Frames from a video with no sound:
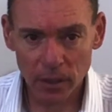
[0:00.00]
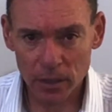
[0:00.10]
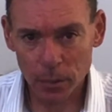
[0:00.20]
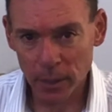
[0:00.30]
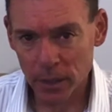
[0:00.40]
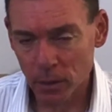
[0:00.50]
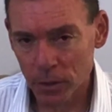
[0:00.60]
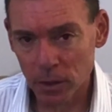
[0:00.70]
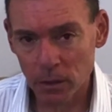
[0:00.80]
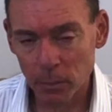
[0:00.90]
a 20 or
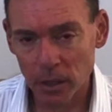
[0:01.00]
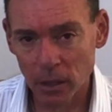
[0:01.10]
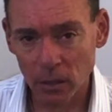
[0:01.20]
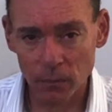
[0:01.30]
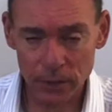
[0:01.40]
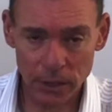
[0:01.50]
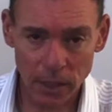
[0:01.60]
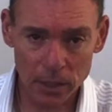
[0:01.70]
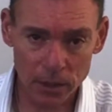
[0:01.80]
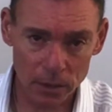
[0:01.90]
30 minute
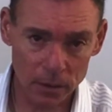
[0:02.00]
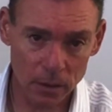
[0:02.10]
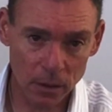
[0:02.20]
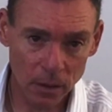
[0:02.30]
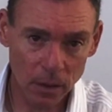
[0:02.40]
conversation